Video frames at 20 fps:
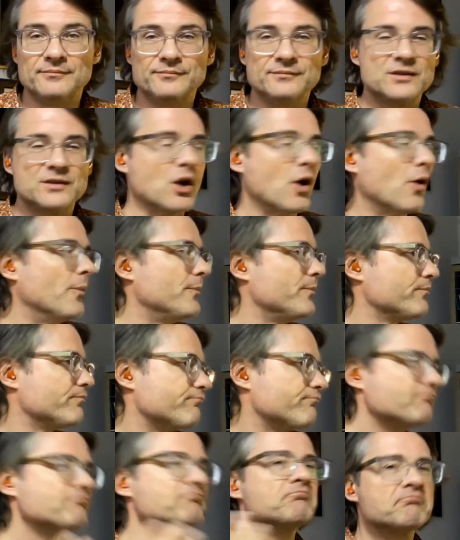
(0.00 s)
So
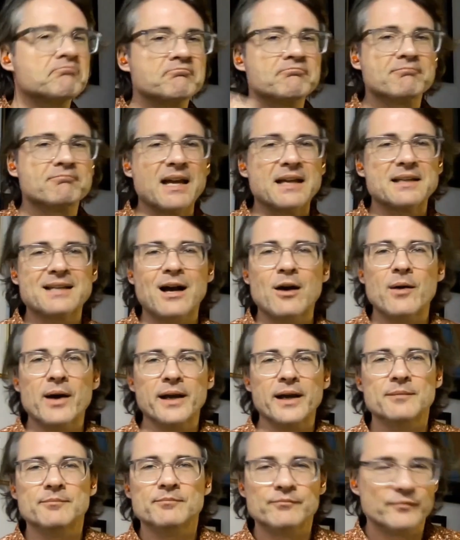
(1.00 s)
that's how
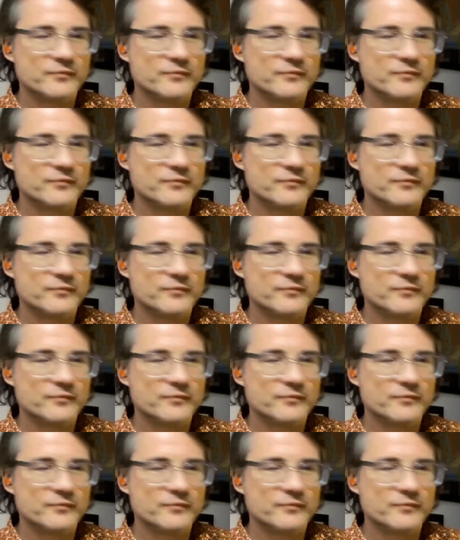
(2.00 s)
I